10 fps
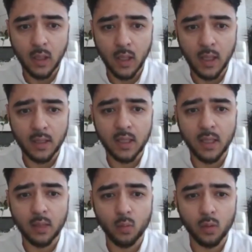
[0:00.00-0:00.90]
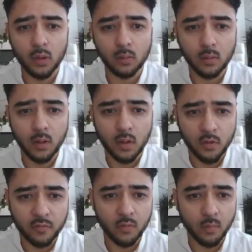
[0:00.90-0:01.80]
and then we'll
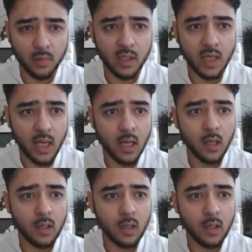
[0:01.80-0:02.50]
go from there.